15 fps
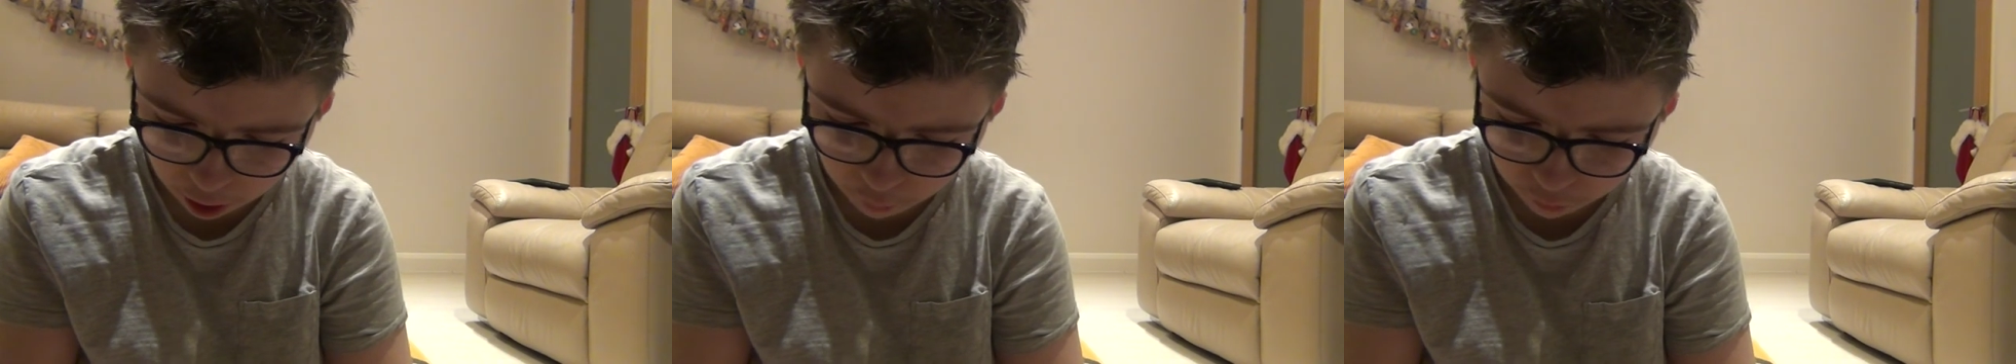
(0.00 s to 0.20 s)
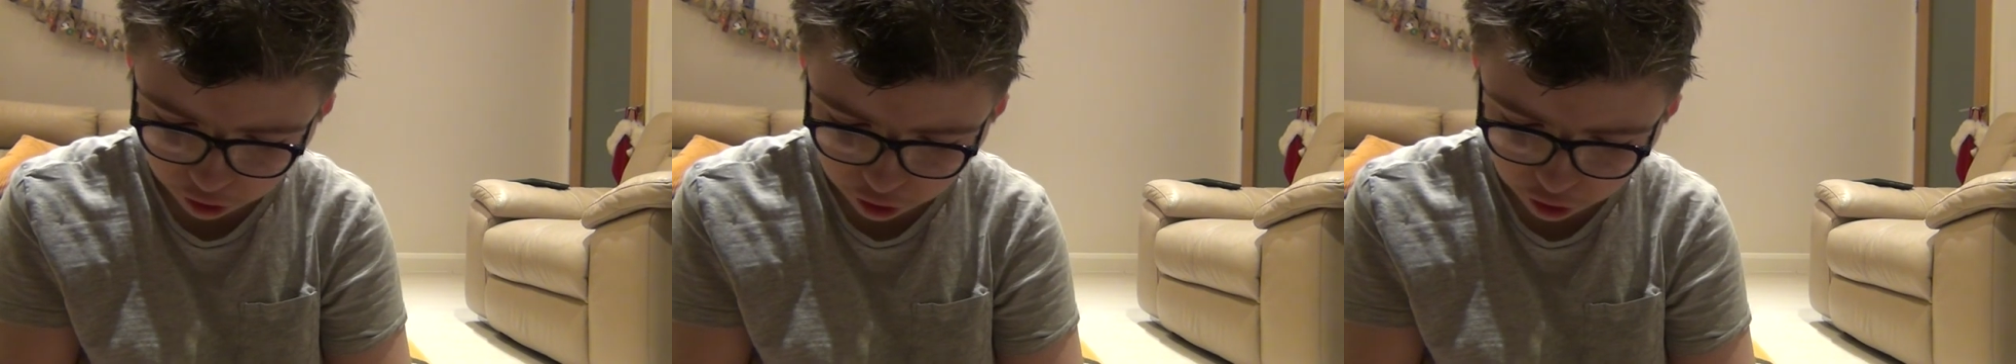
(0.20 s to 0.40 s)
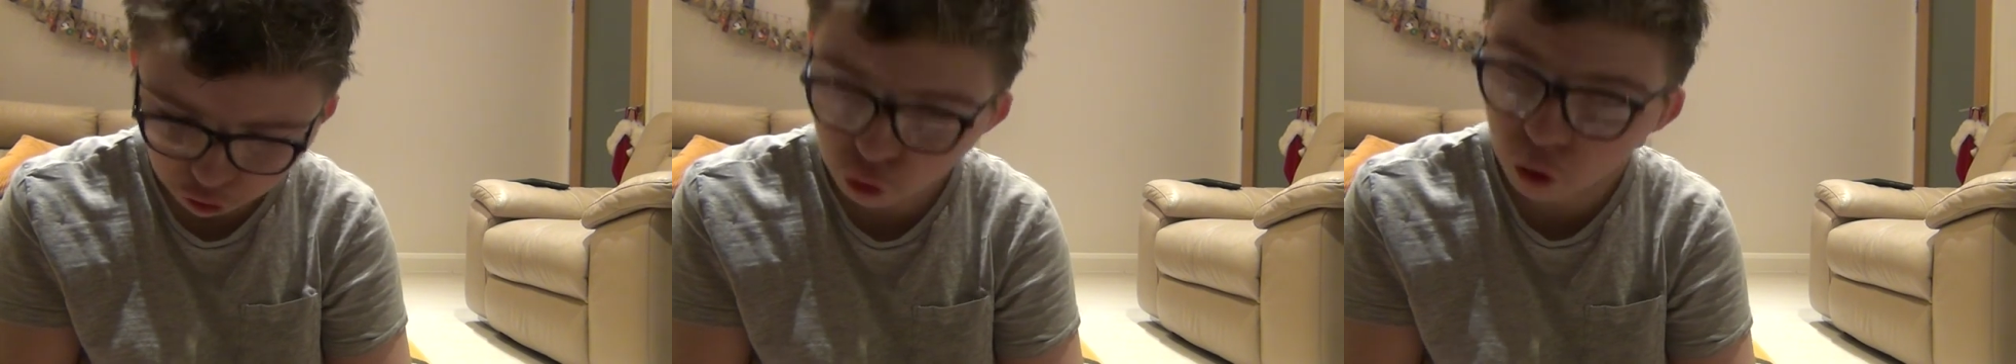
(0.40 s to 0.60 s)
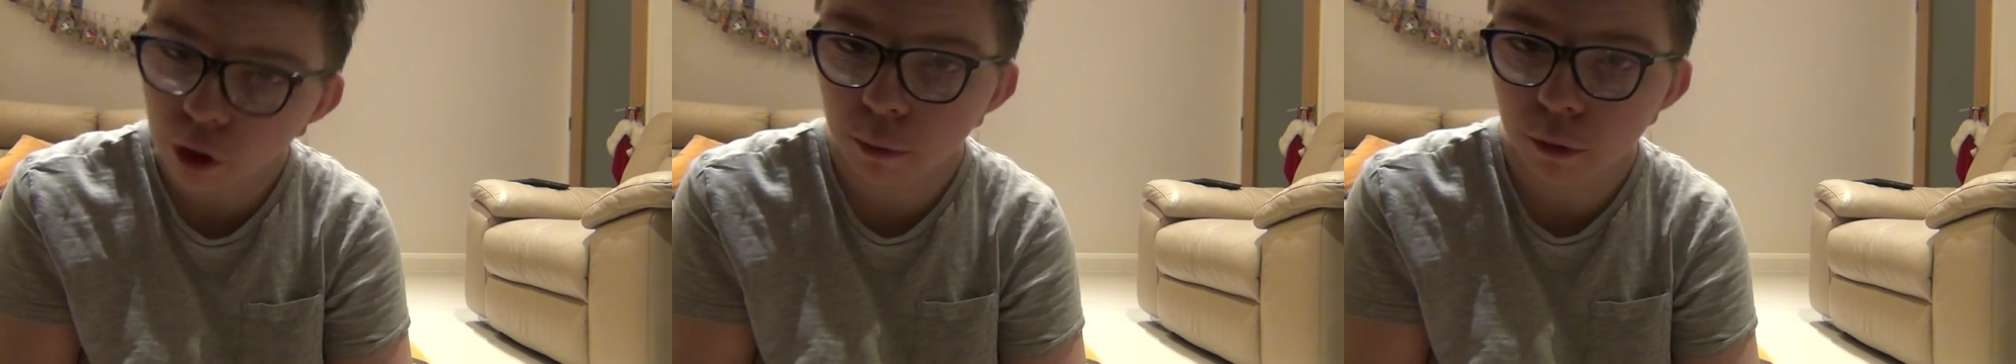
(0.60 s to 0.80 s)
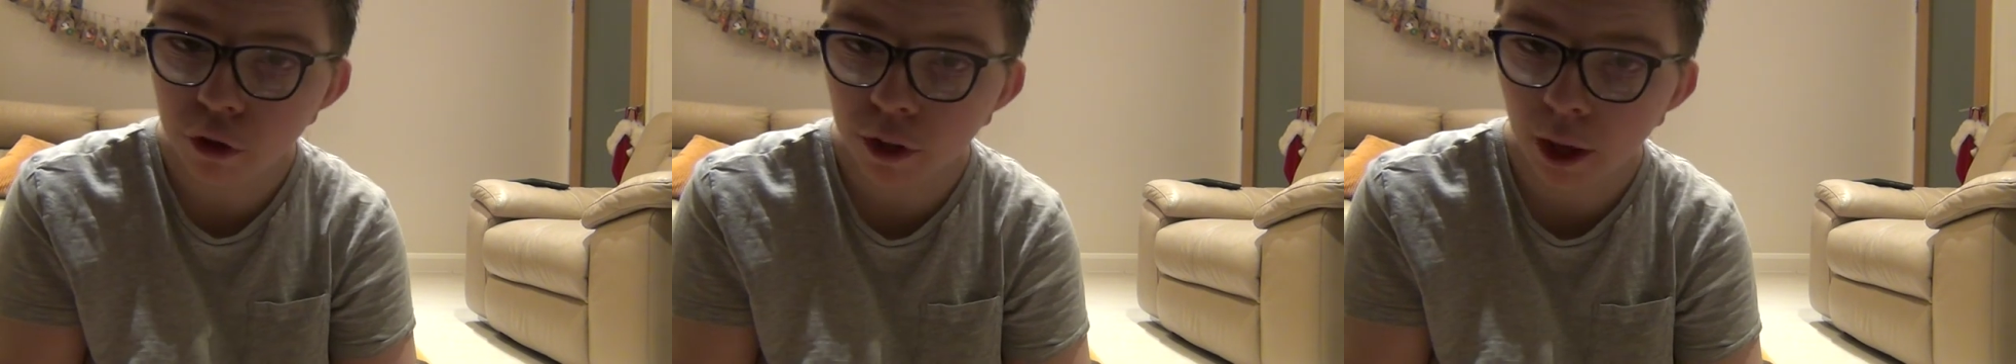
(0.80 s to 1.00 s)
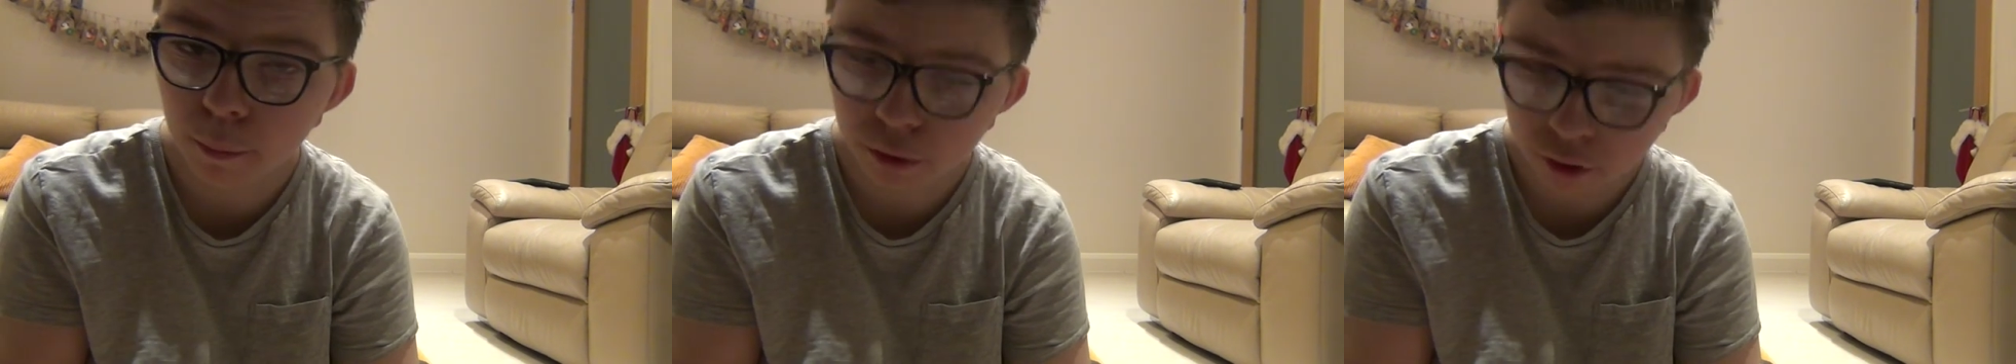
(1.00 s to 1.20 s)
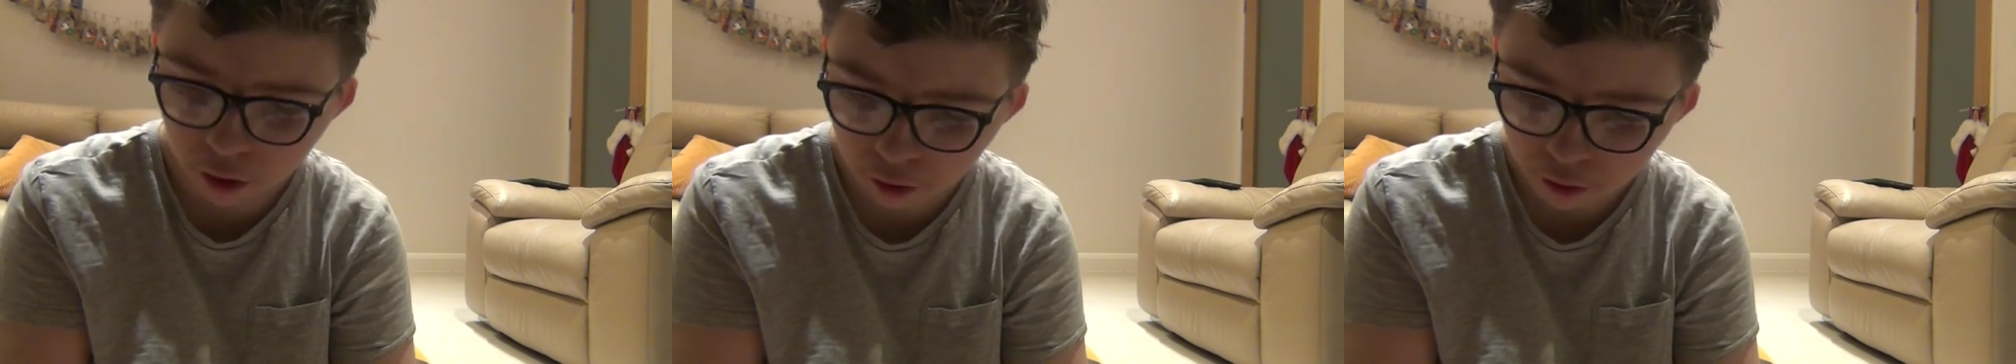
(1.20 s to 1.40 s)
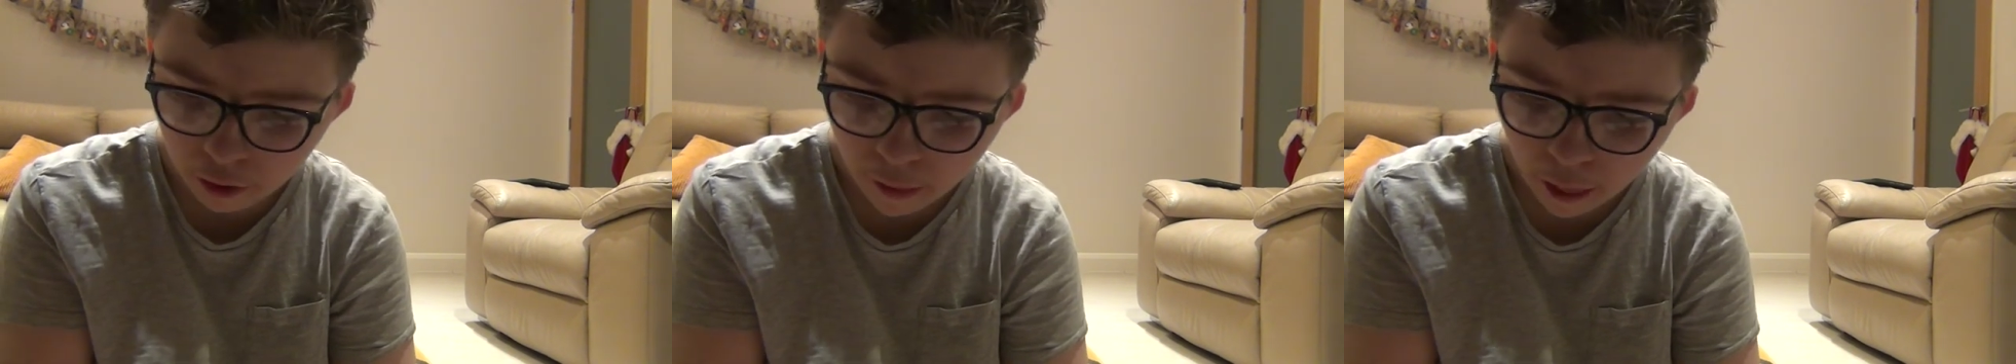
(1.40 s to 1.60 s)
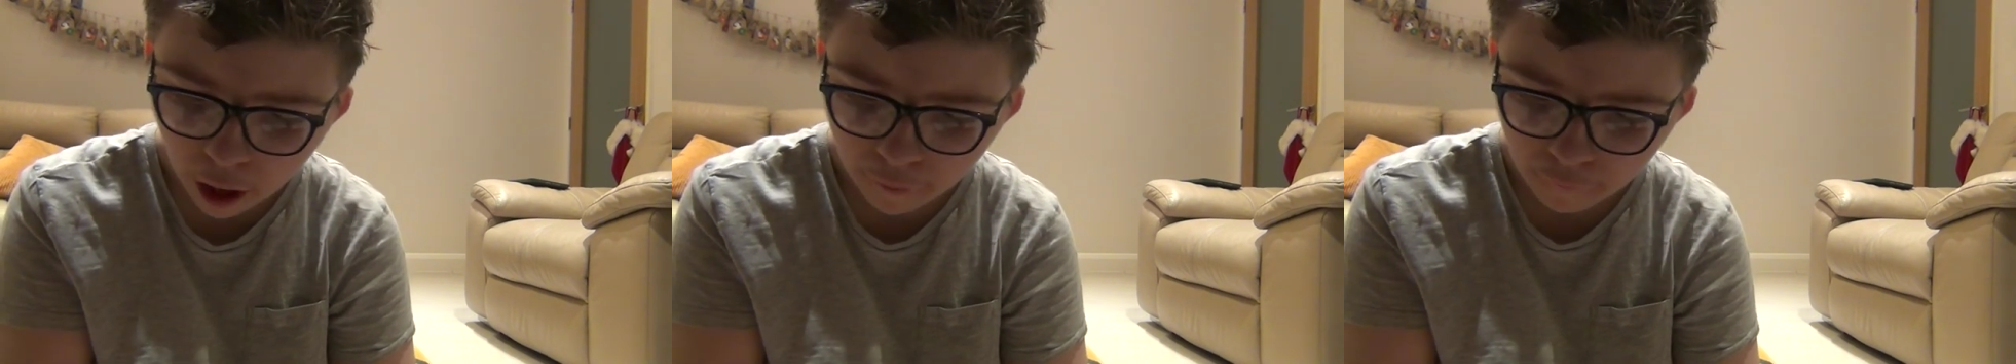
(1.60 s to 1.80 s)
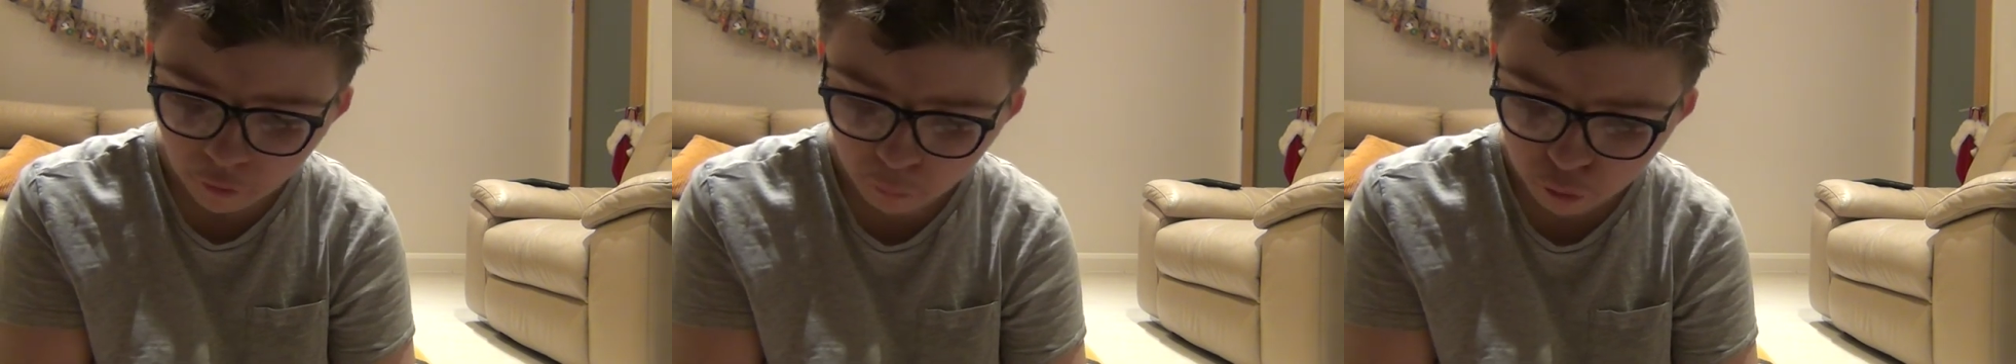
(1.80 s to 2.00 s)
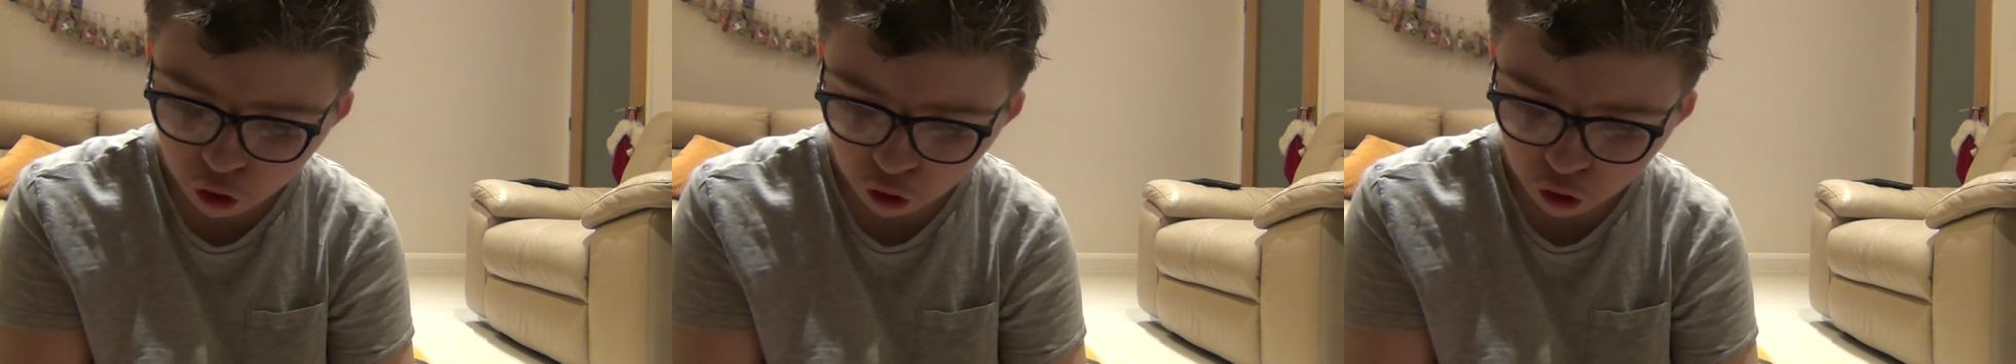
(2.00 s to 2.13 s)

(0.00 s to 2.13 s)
which is a Christmas episode from